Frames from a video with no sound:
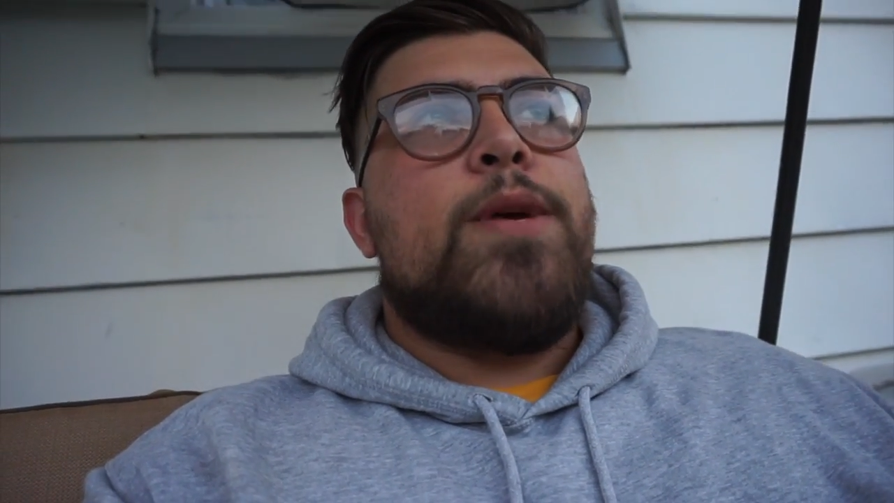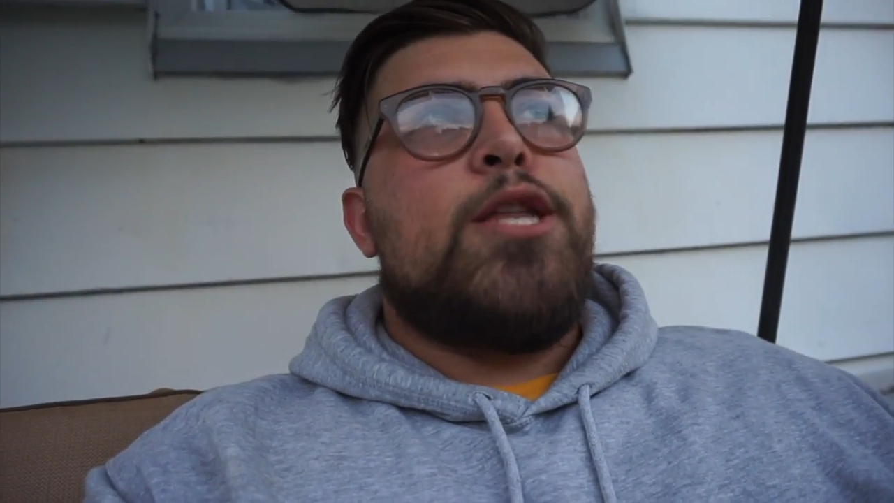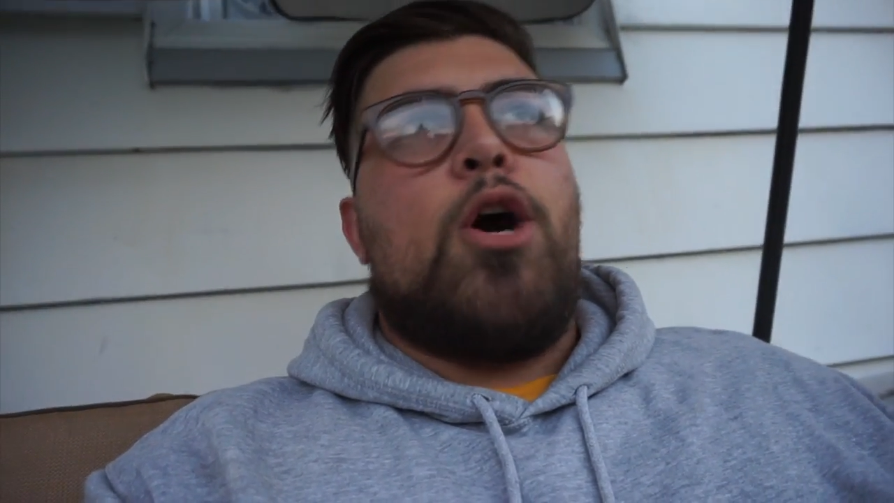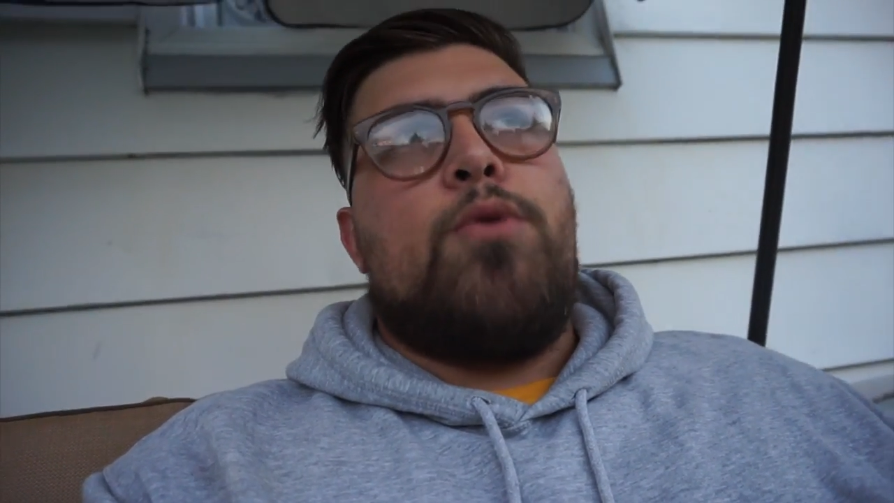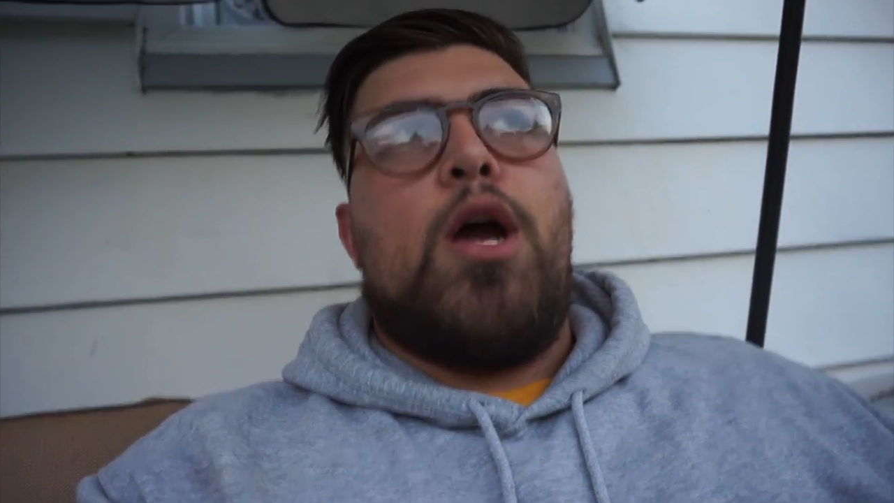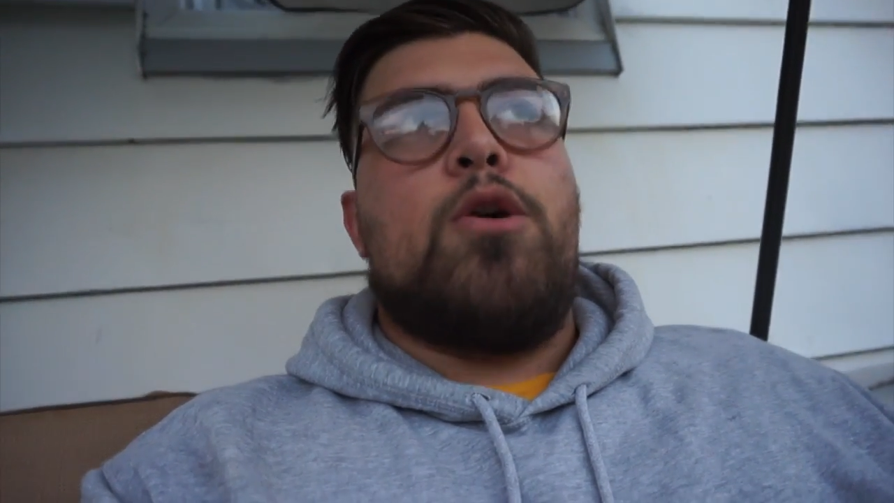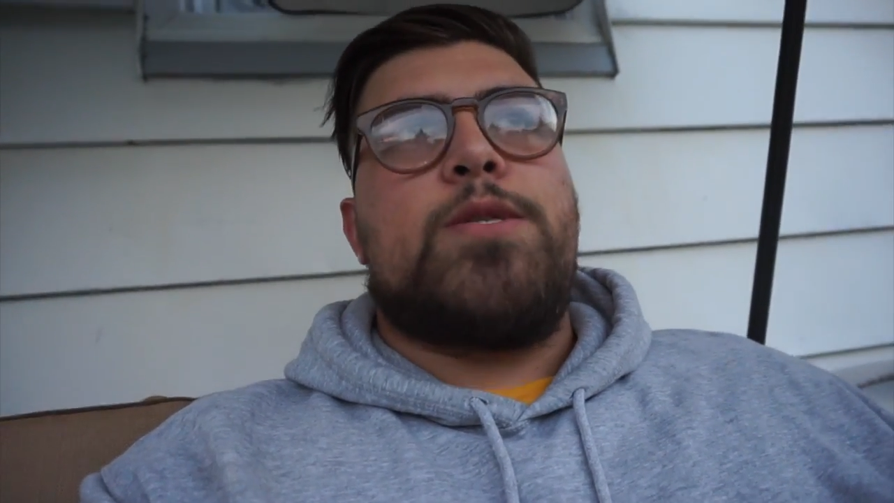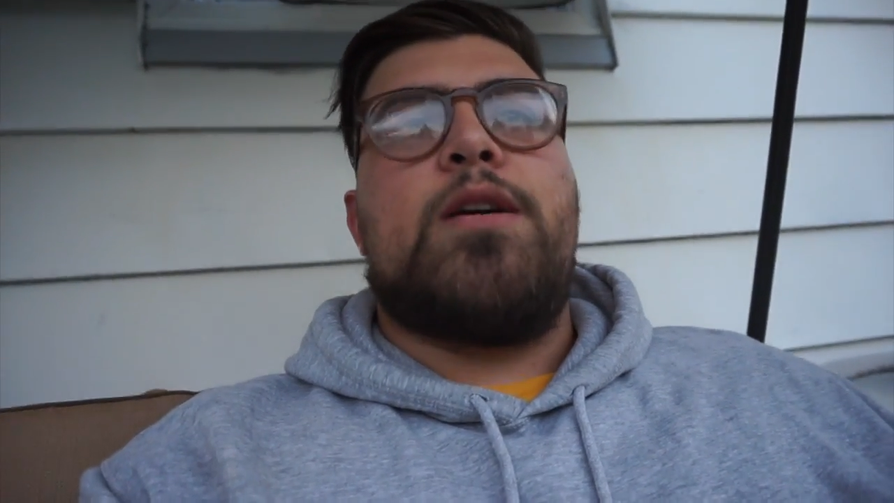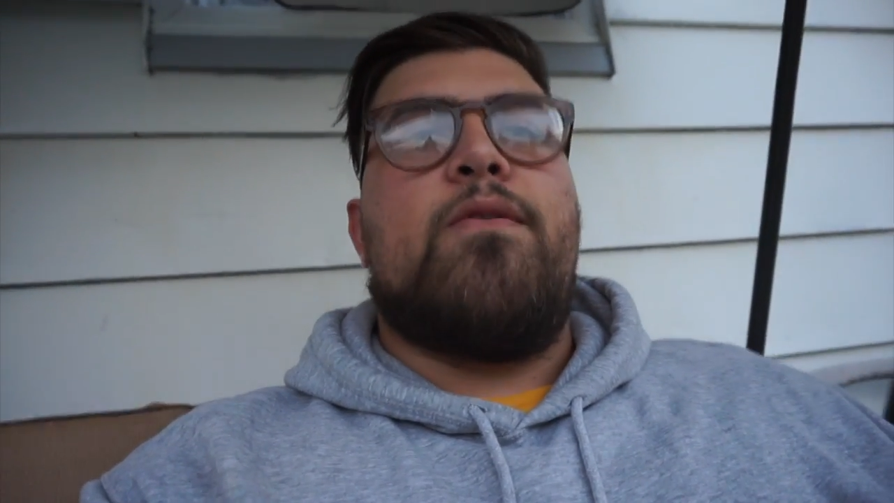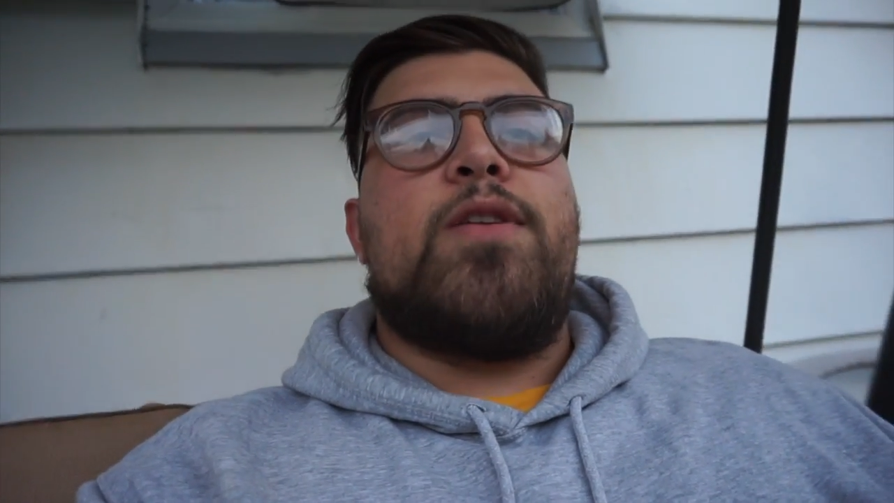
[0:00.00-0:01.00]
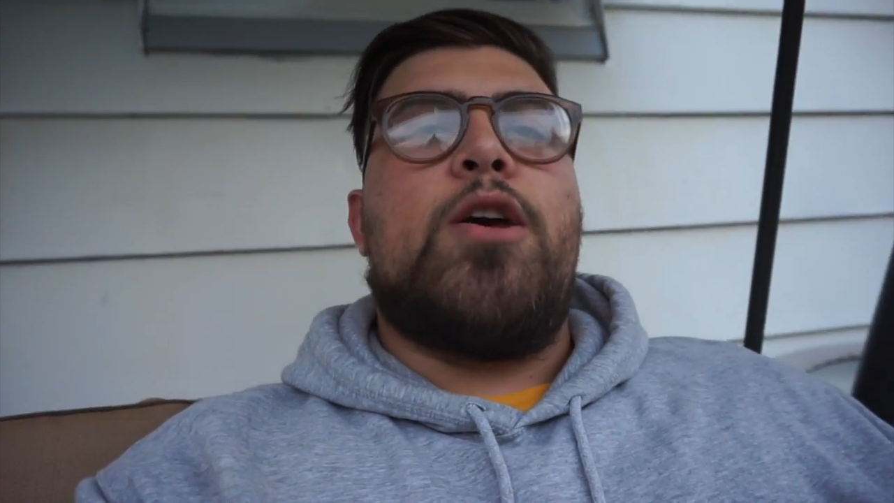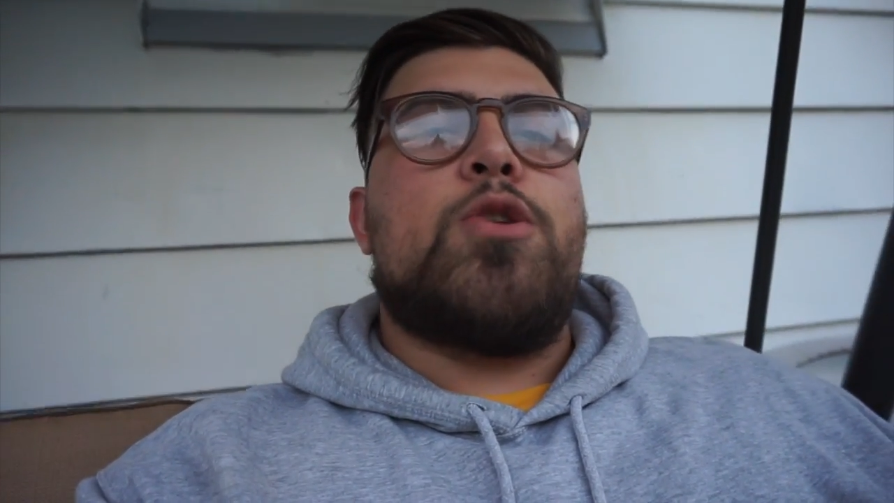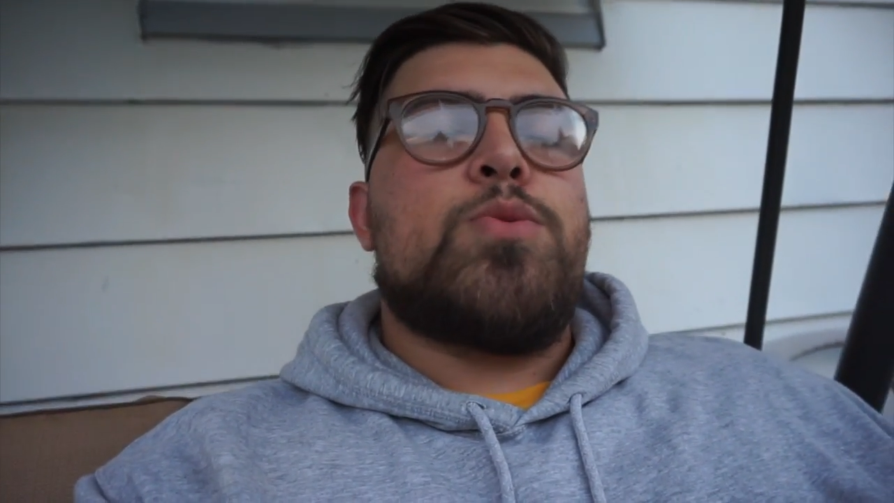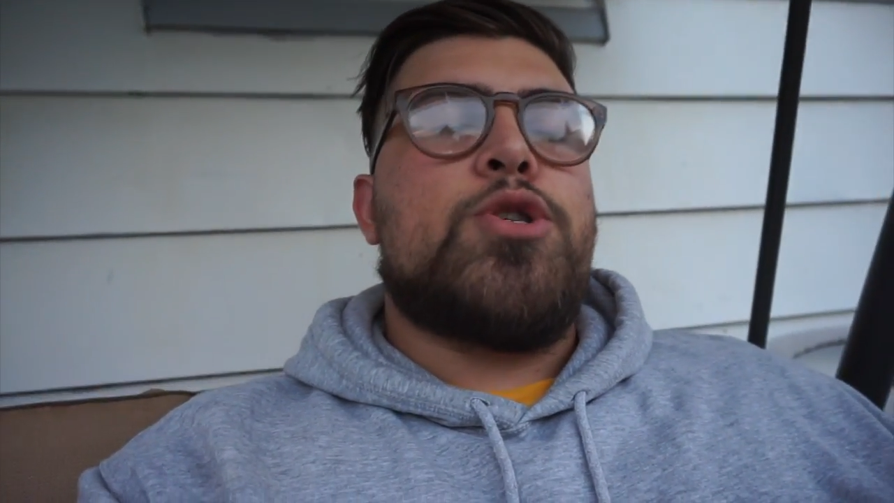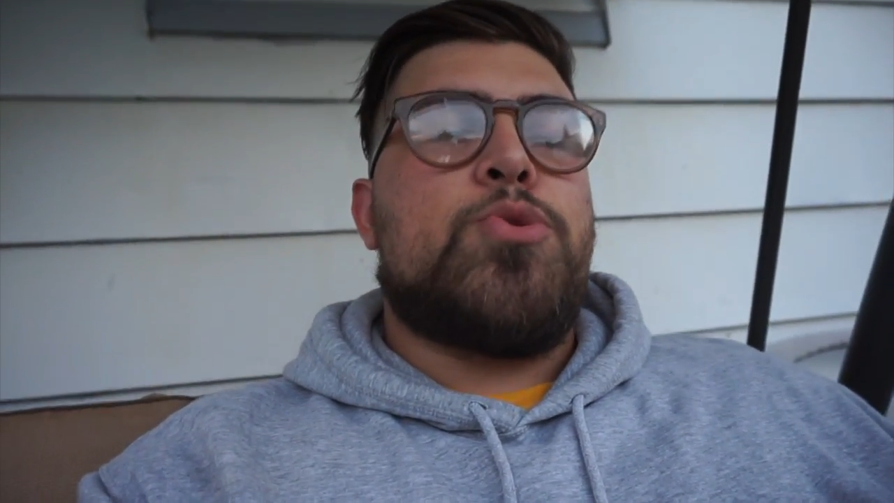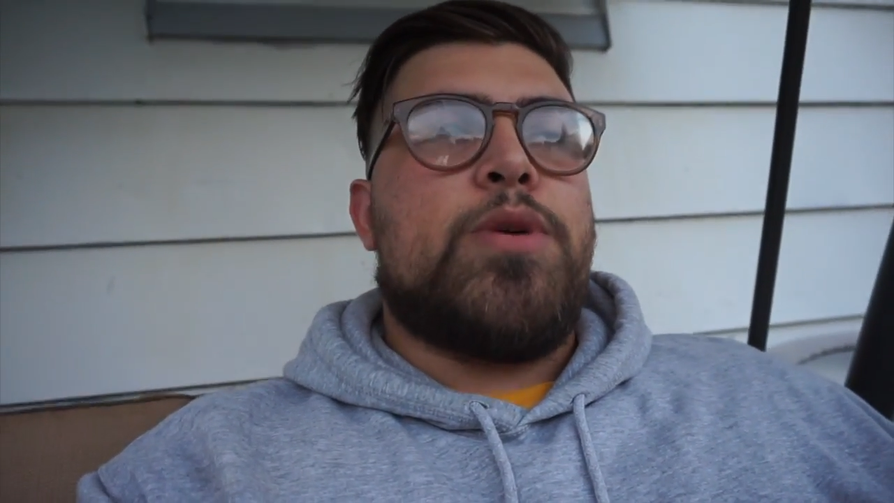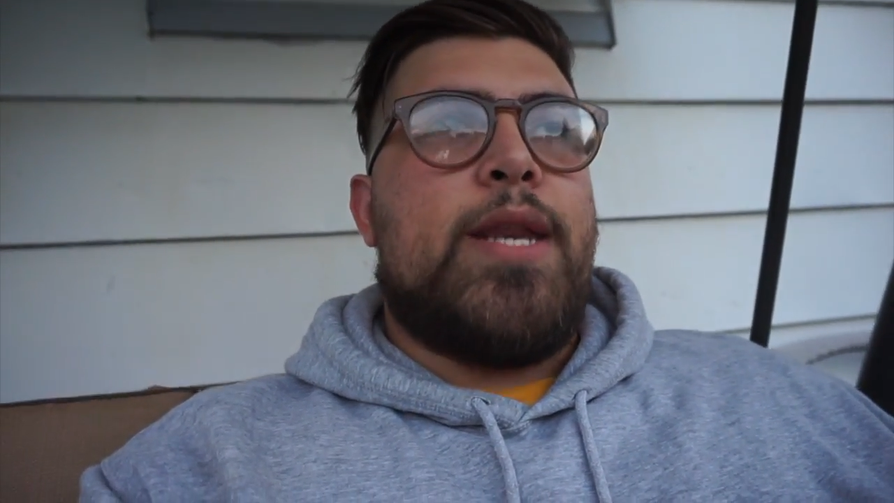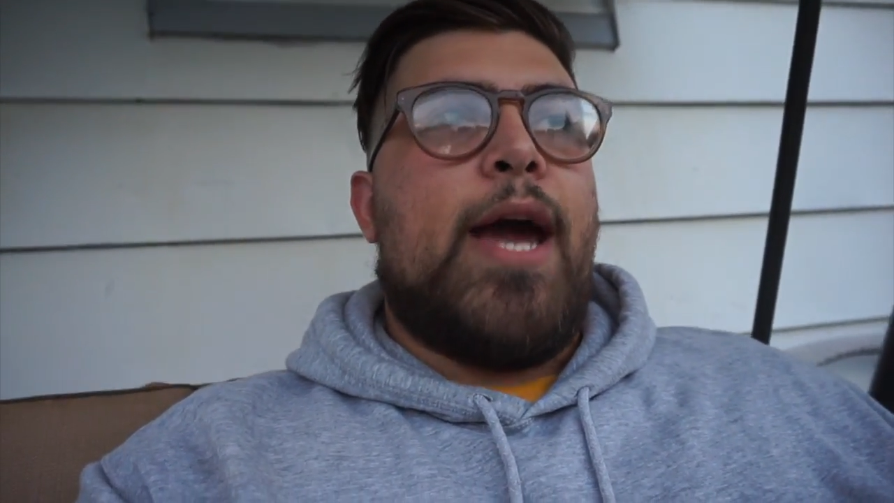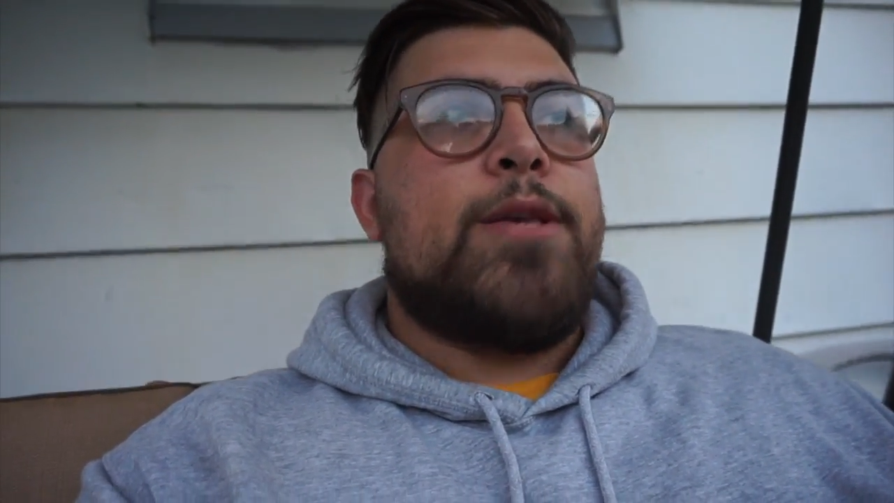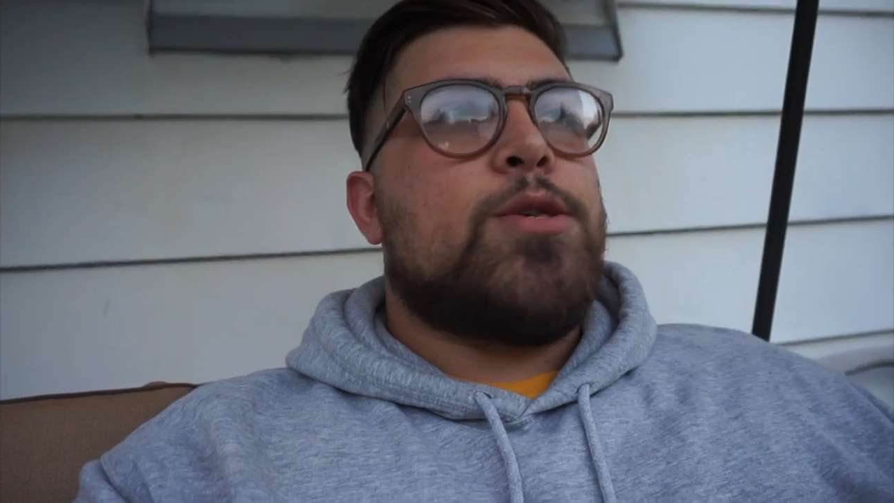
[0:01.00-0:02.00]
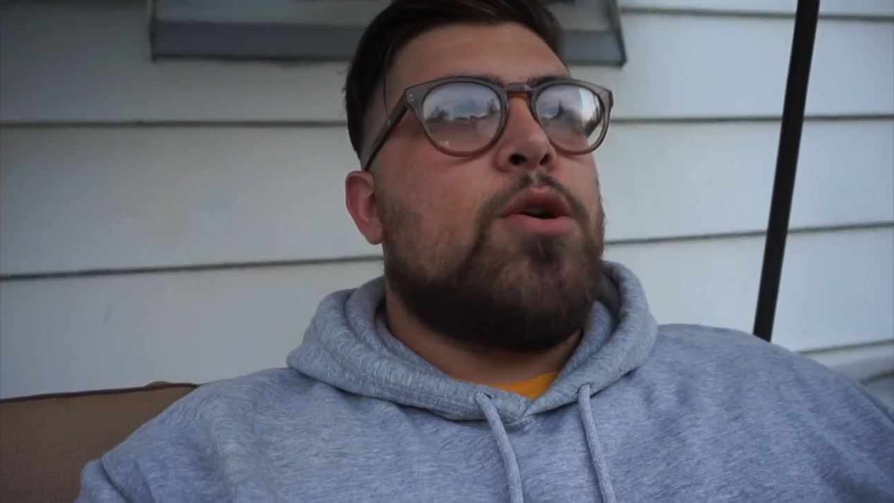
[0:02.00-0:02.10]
we don't know see our videos, which is really nice.